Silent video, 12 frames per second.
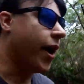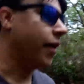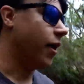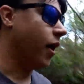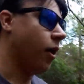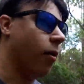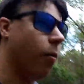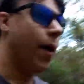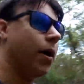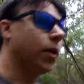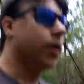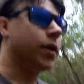And uh,
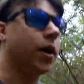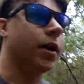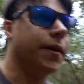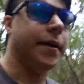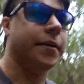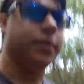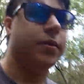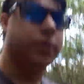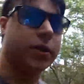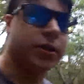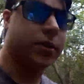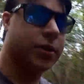well, uh, they
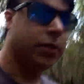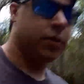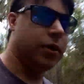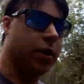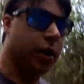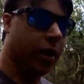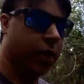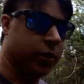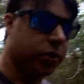just uh,